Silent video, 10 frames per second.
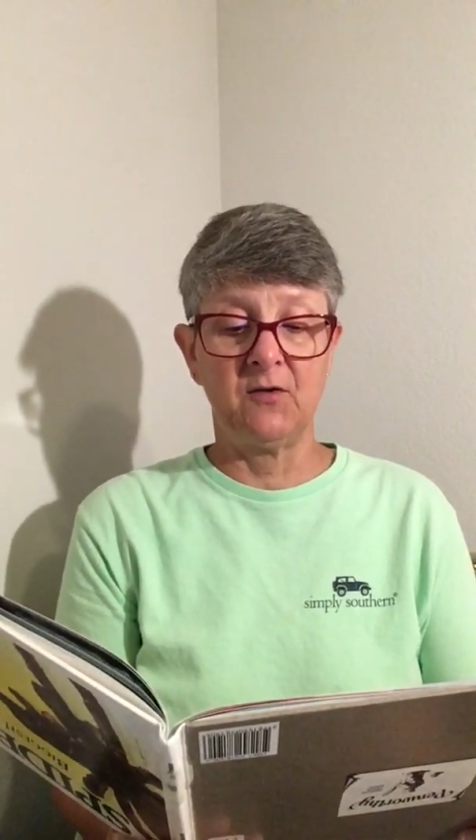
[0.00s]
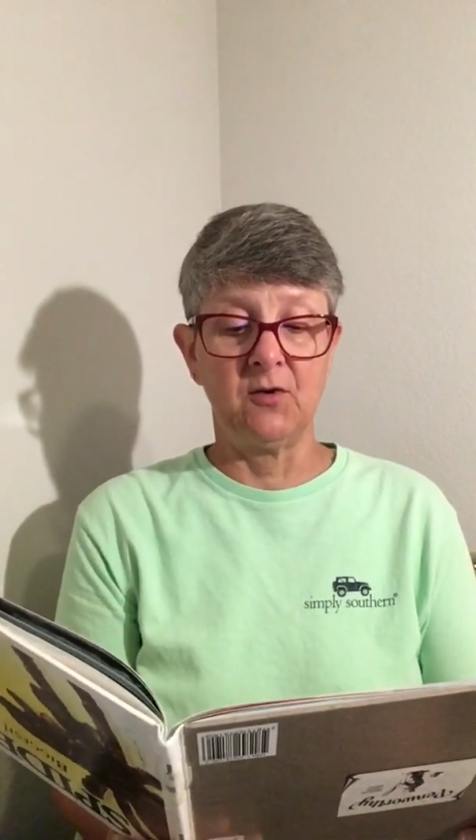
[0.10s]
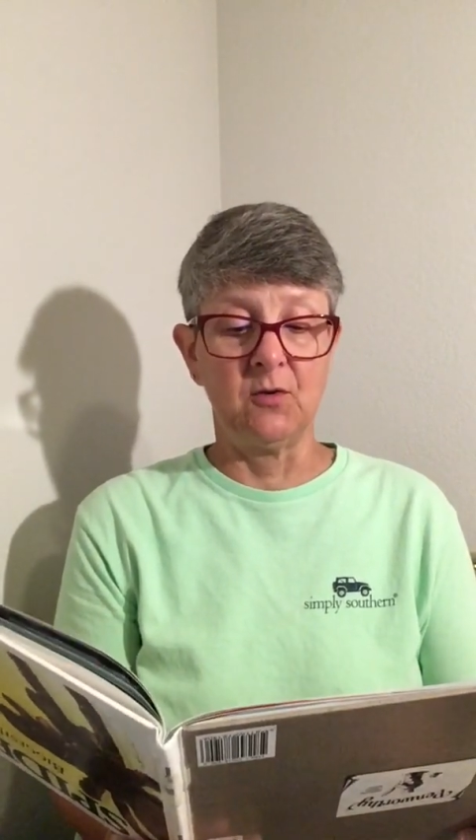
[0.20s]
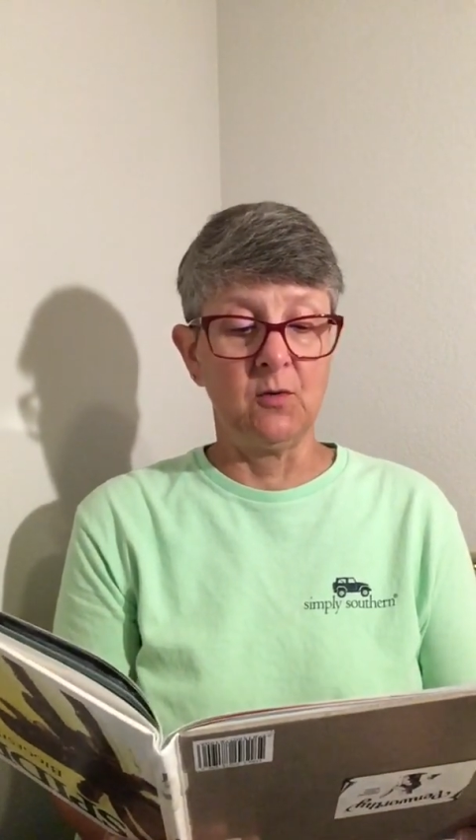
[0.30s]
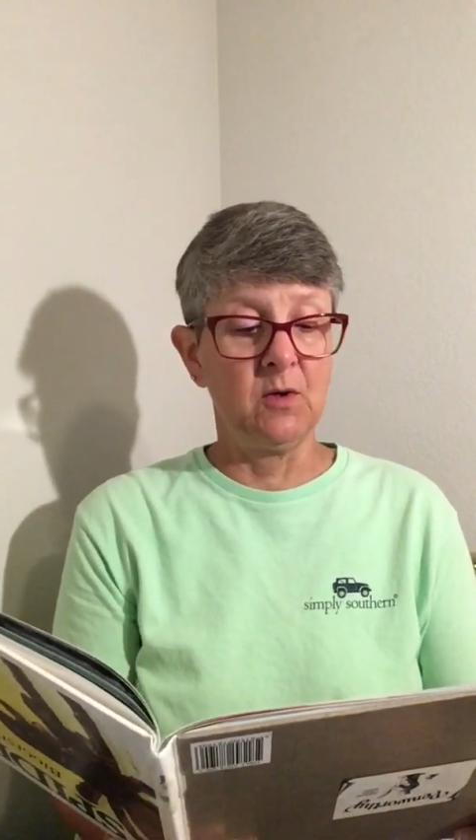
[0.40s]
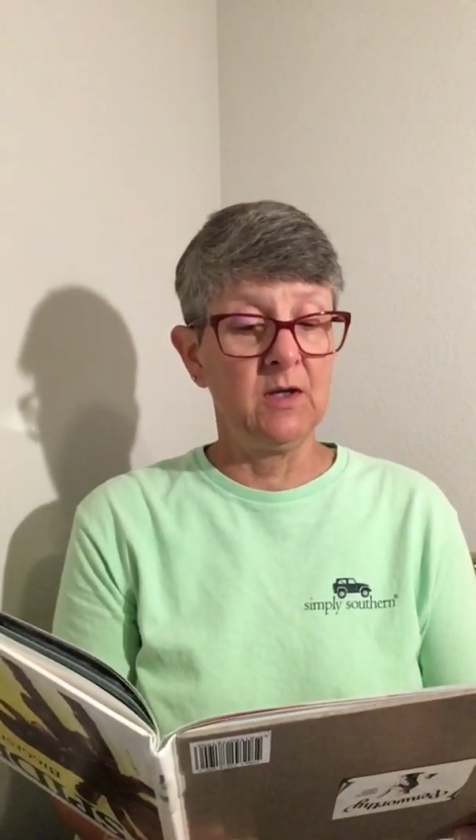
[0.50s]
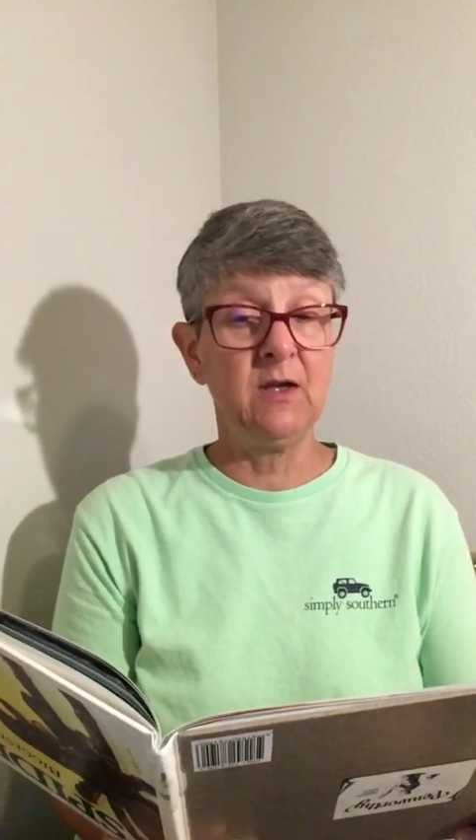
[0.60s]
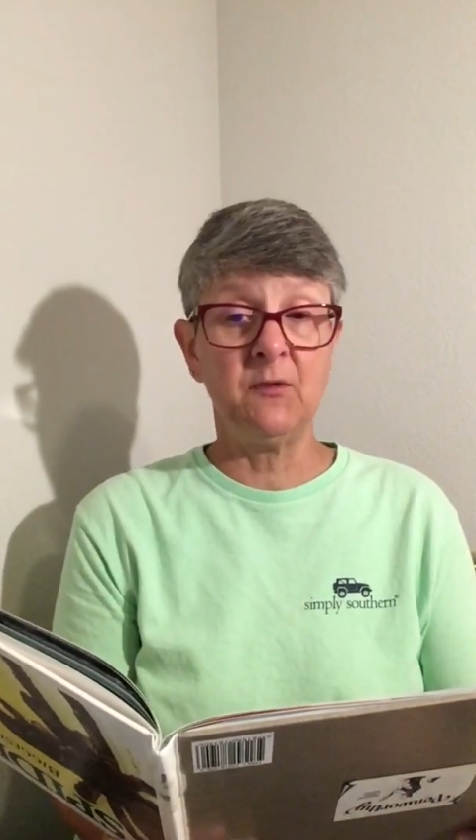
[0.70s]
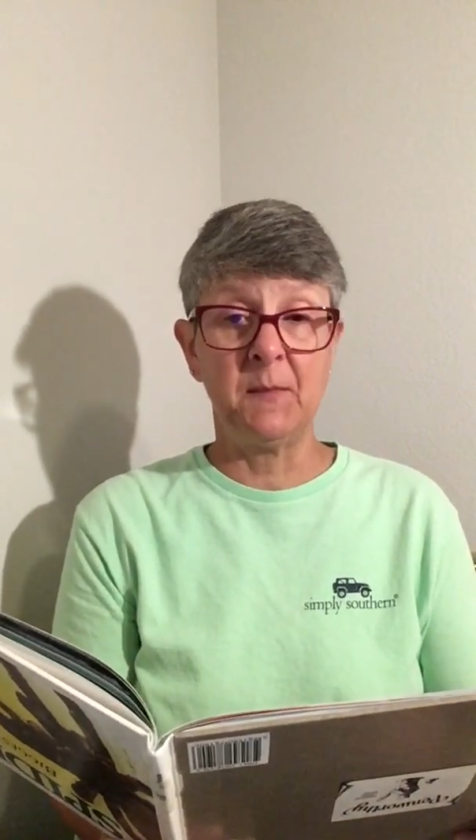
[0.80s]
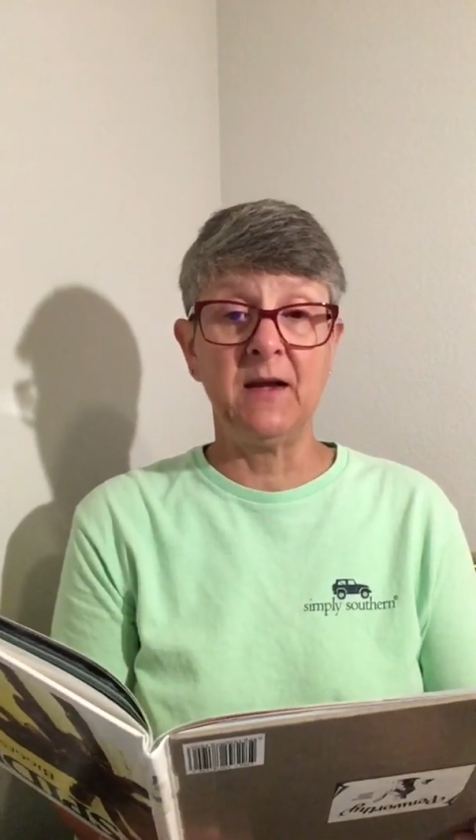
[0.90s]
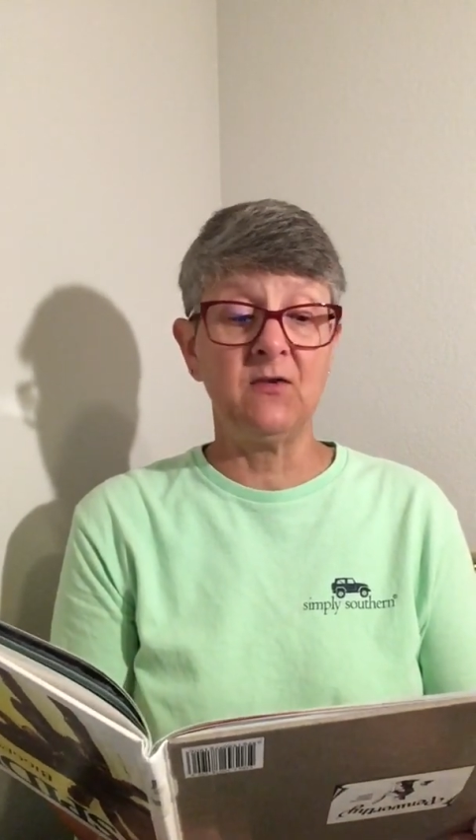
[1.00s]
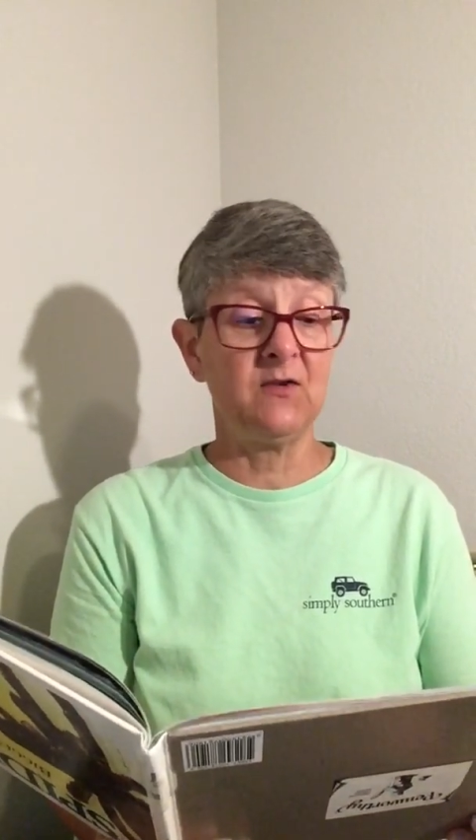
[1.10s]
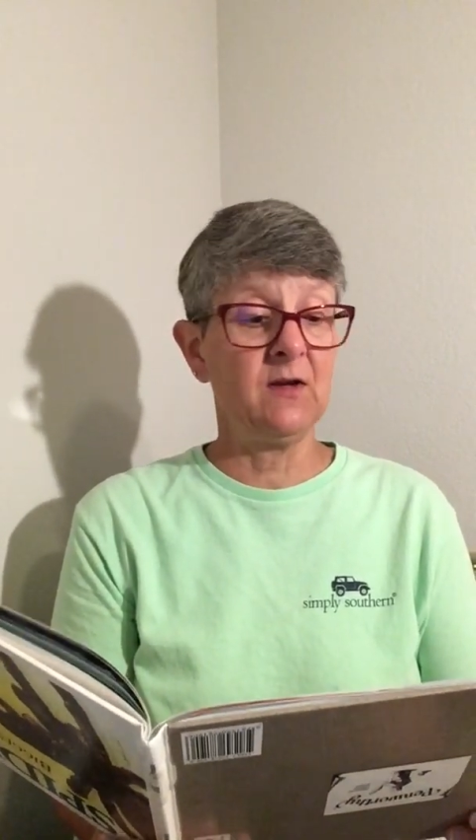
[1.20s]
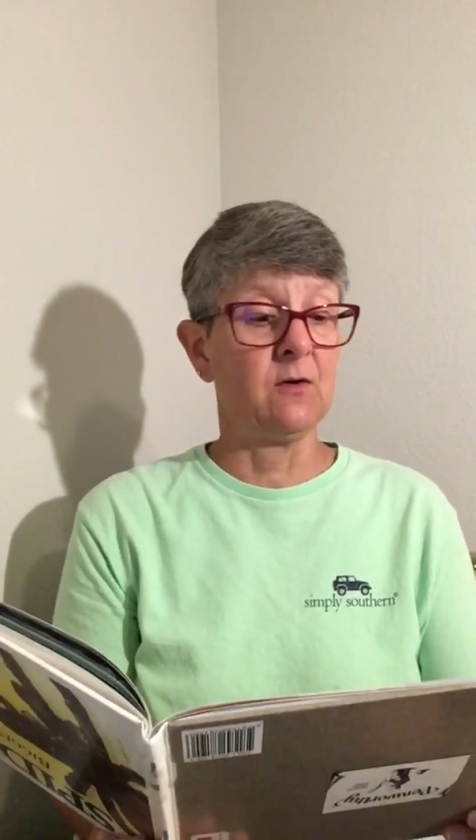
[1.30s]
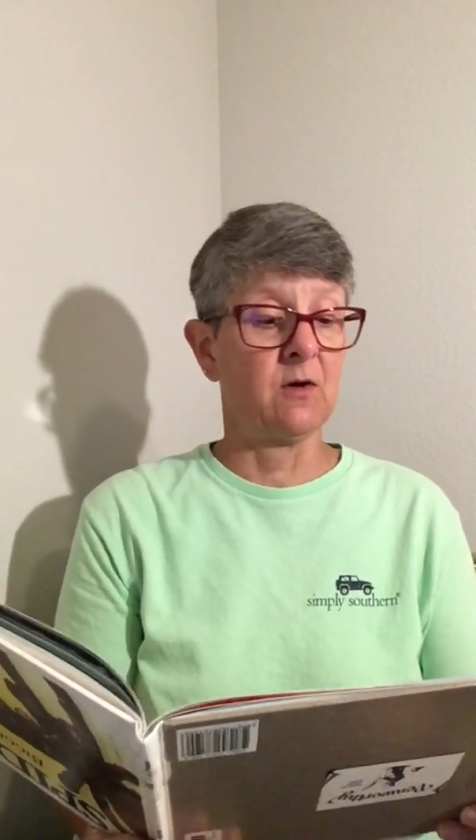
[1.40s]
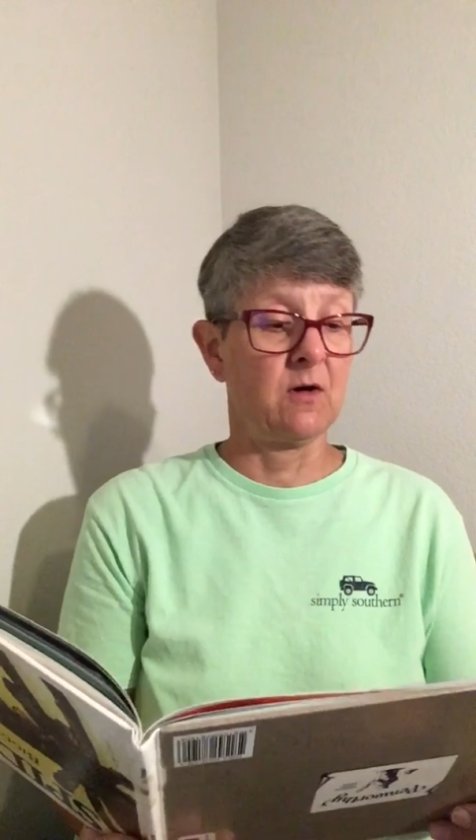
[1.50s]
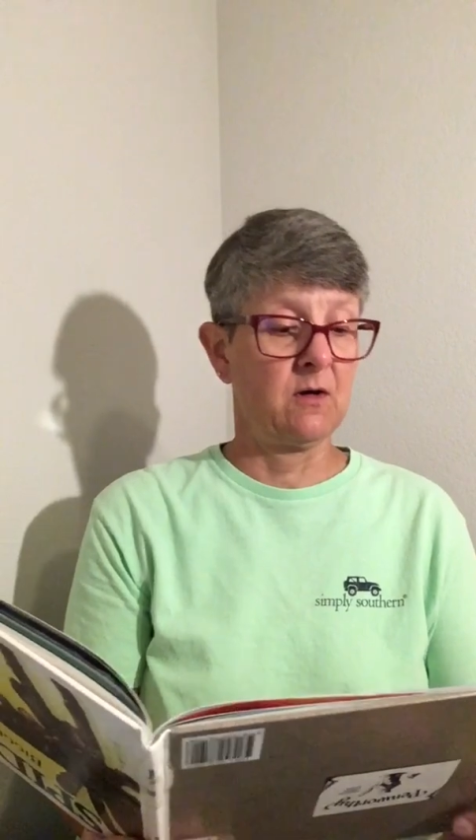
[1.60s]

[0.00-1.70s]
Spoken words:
do is make silk.